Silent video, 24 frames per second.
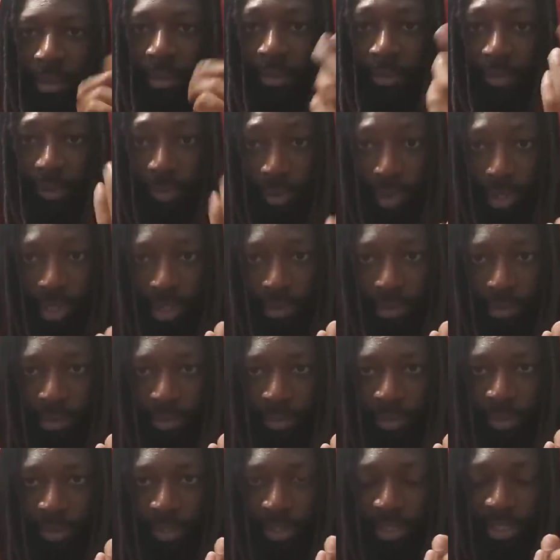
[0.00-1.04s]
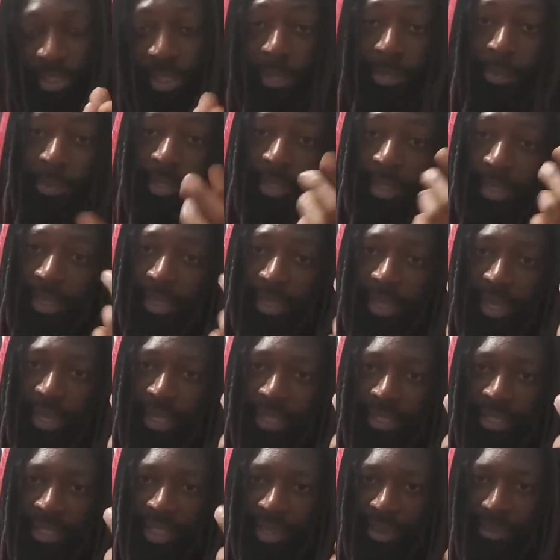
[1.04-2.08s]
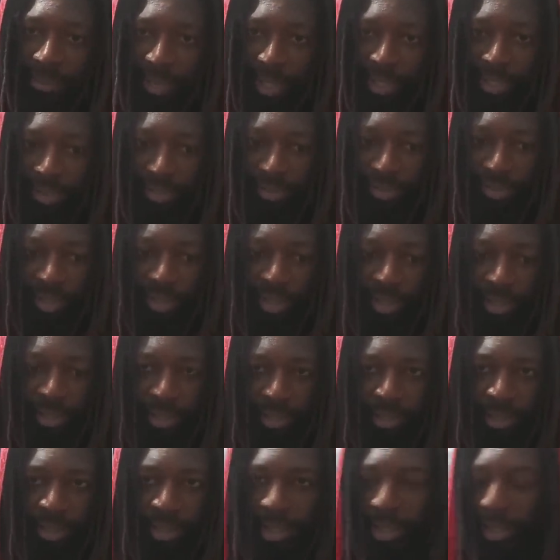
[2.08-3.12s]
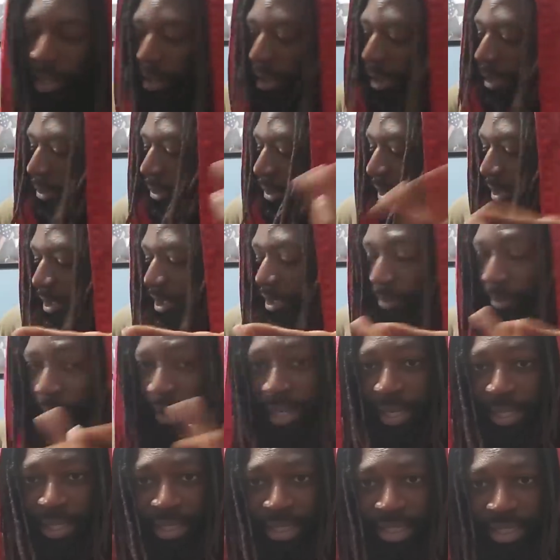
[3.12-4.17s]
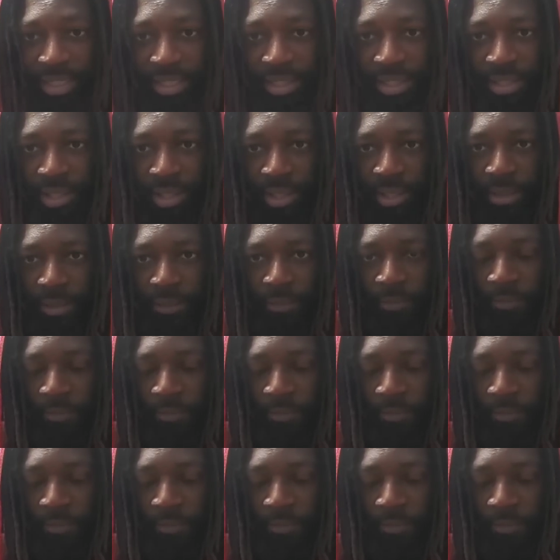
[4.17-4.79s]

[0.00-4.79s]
if you want to help support the channel. I got Cashapp, Patreon, or you can buy a t-shirt